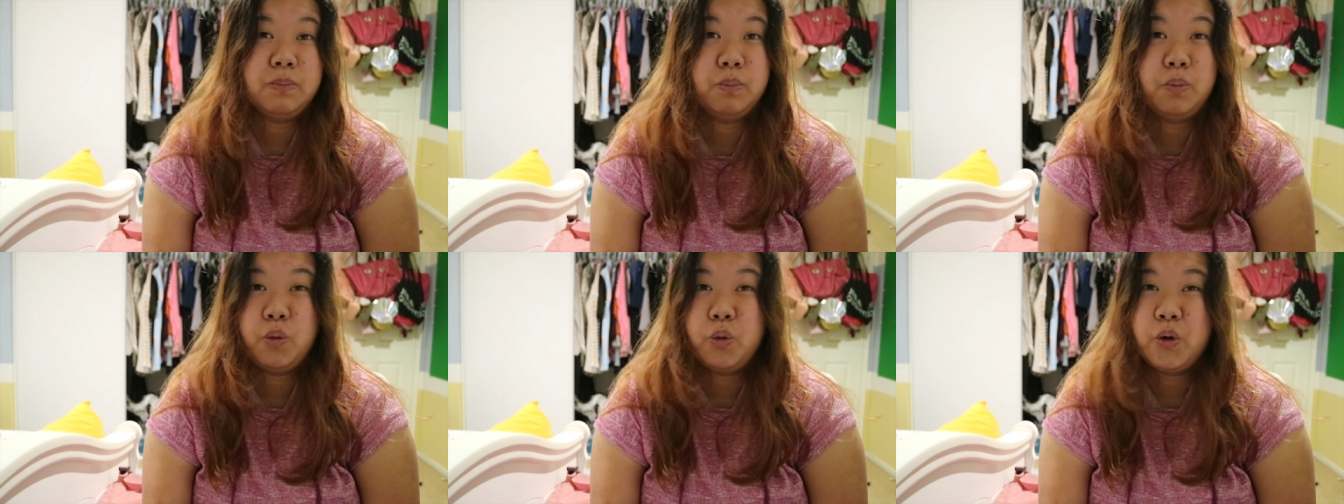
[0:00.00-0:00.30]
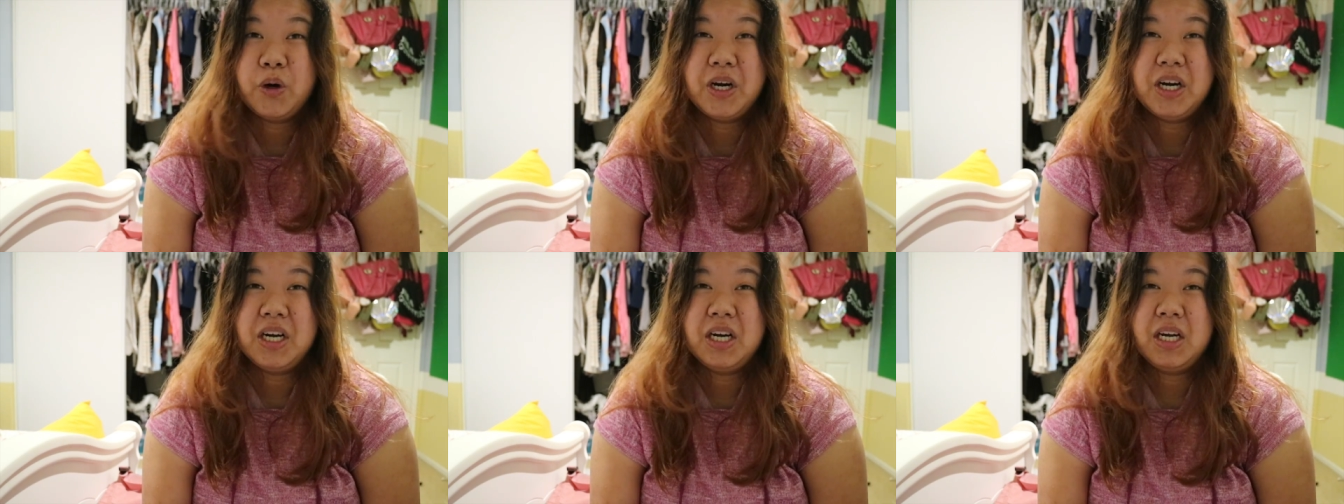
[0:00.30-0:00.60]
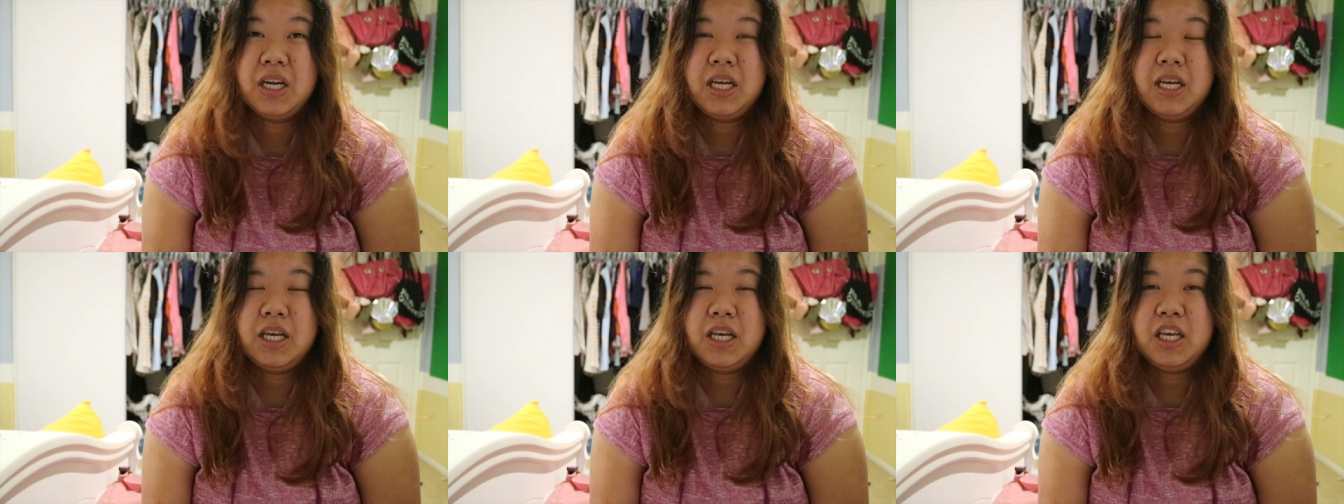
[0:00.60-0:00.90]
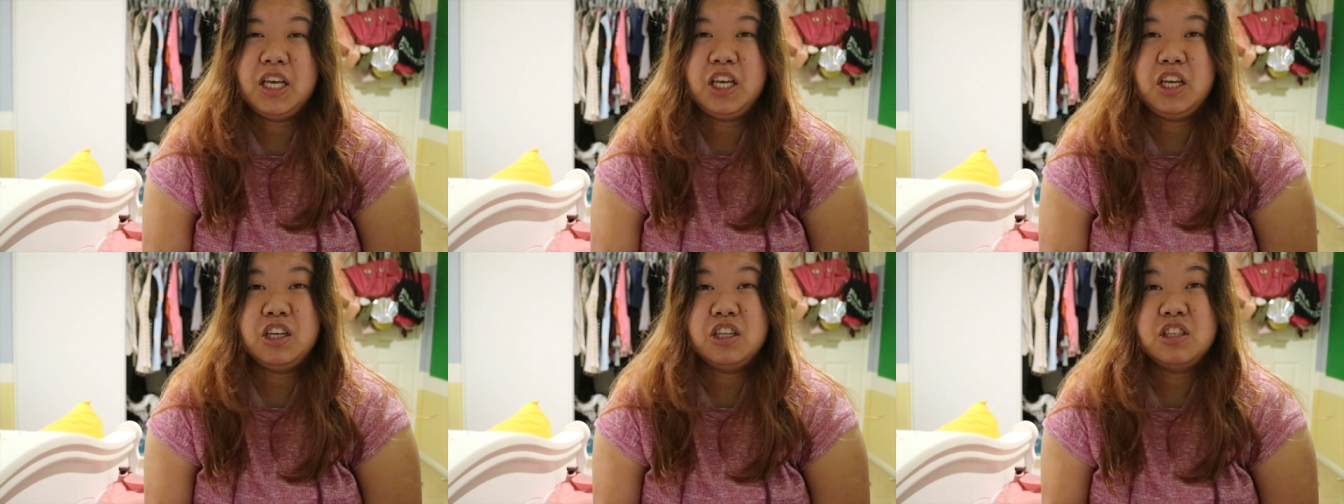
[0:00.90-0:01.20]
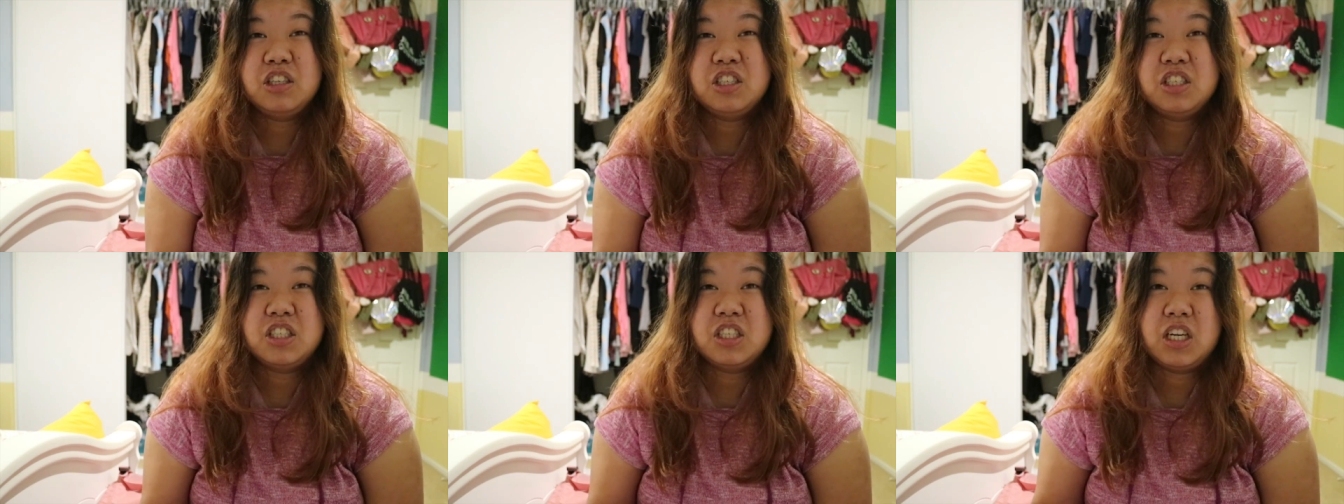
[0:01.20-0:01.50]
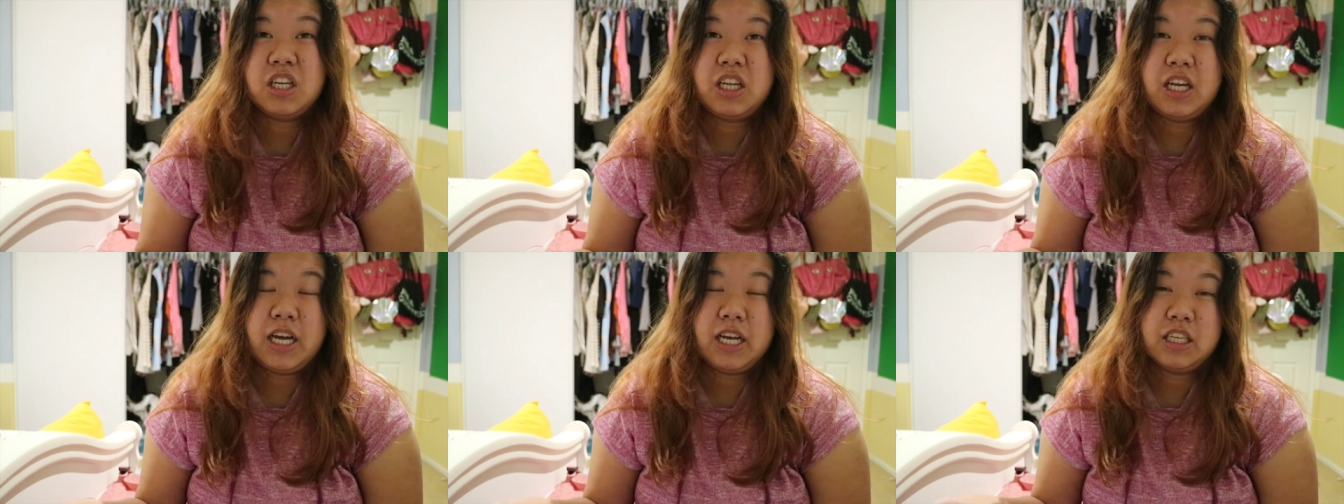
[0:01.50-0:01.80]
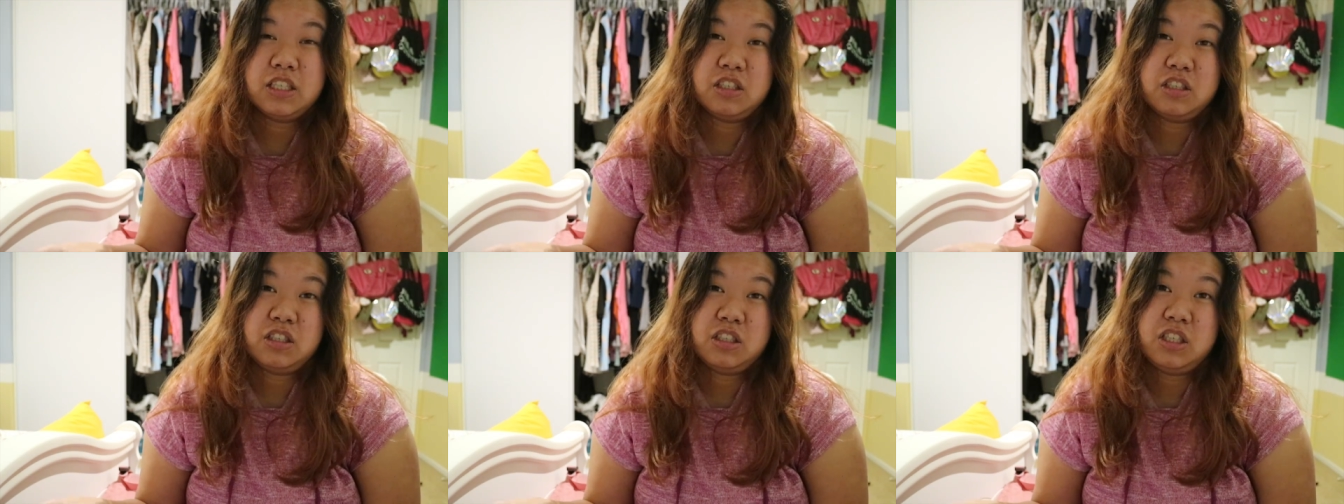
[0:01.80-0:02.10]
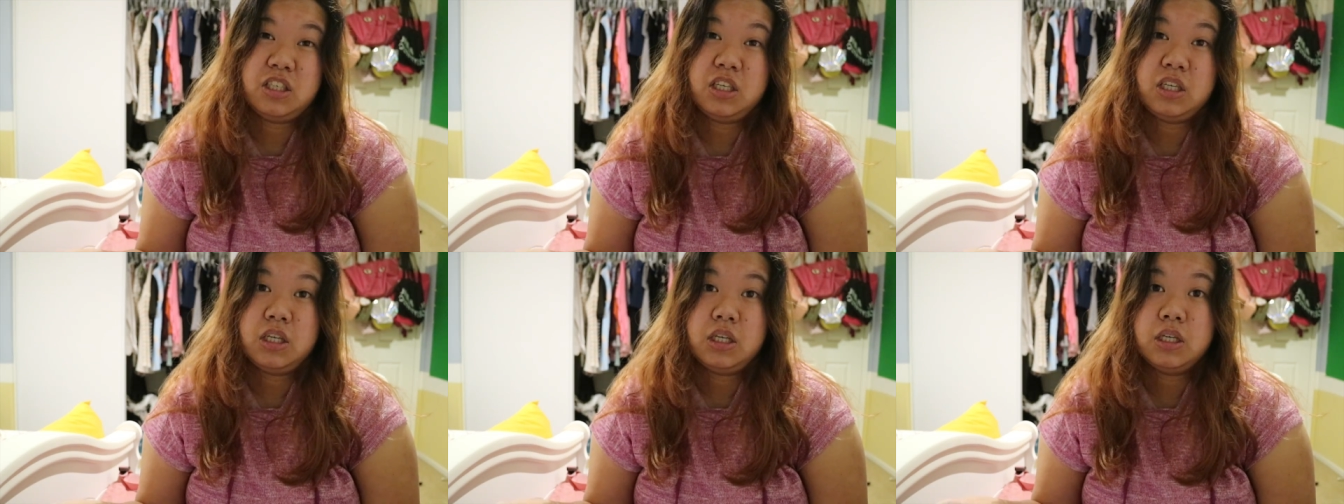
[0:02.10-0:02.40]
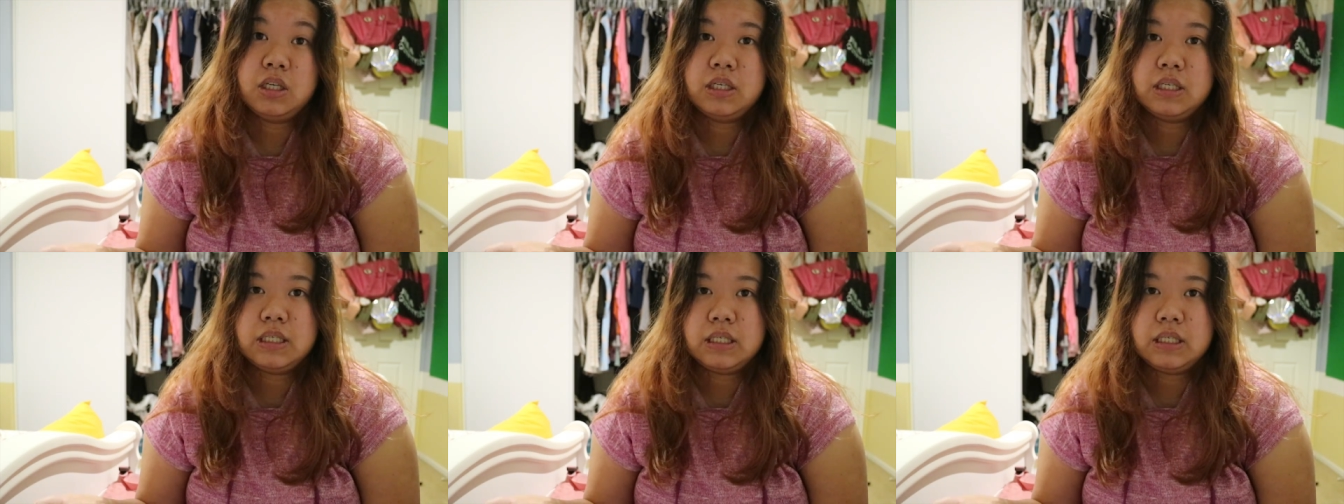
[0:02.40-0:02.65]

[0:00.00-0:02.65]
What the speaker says: more English, and I actually